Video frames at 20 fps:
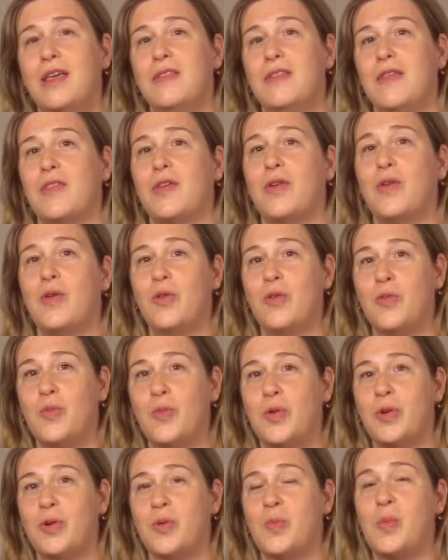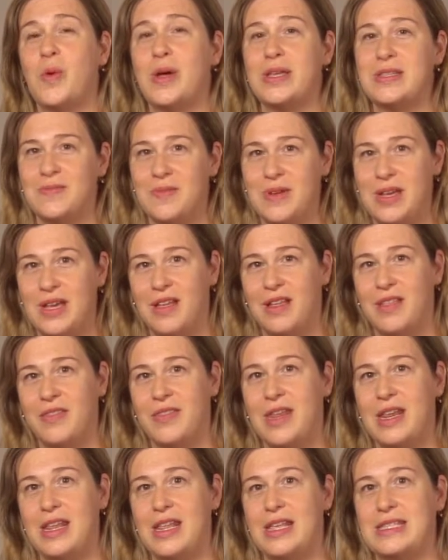that the Cold War was real,
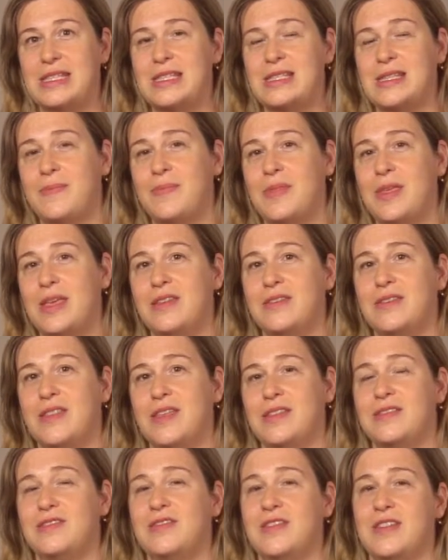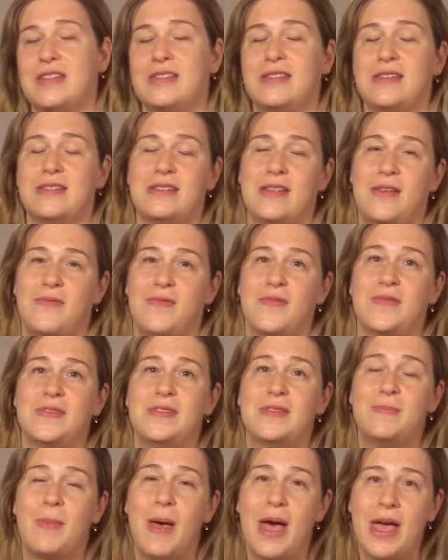that it isn't something that's just the stuff of
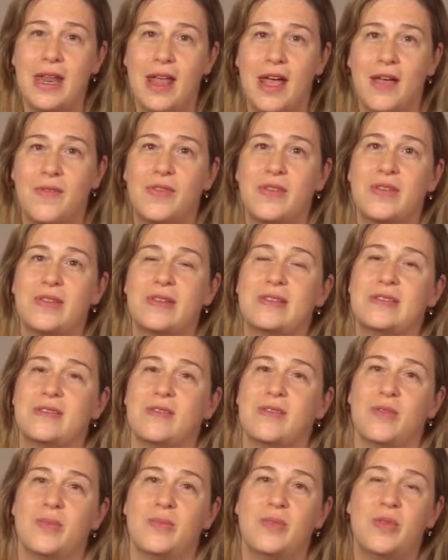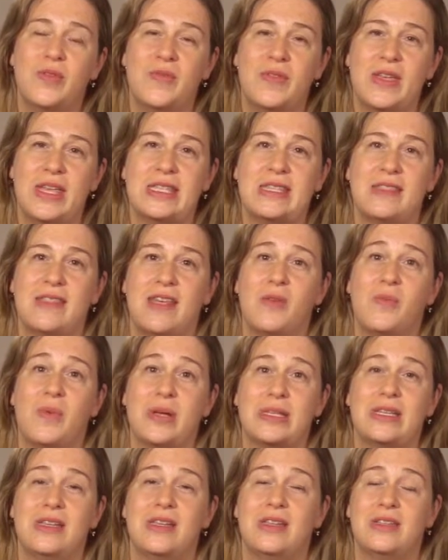spy novels or movies, and that it
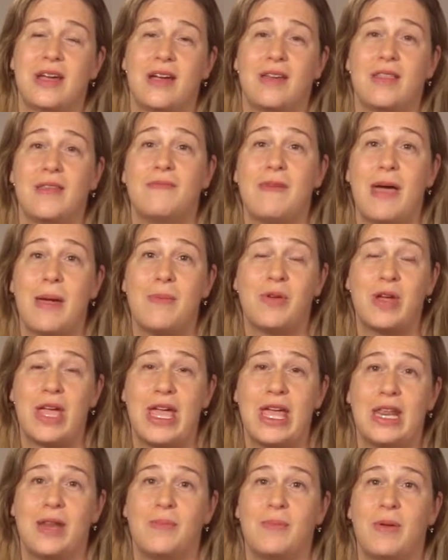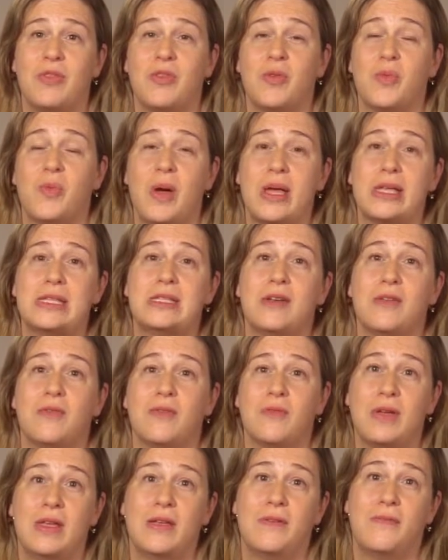wasn't entirely fabricated, but there was a
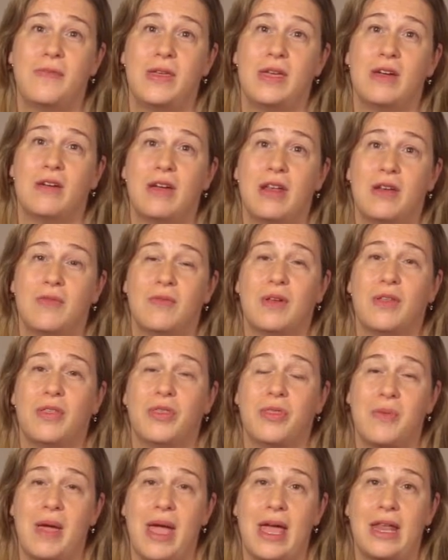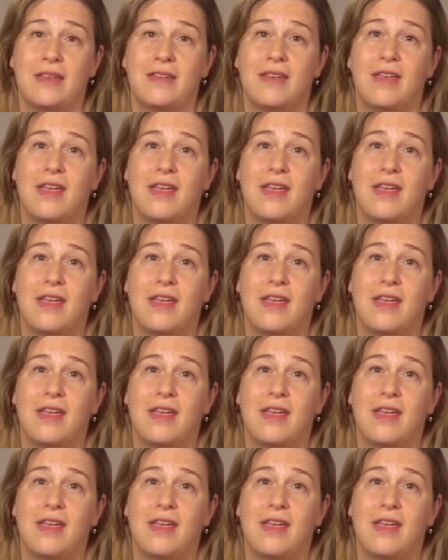real fear and a real threat.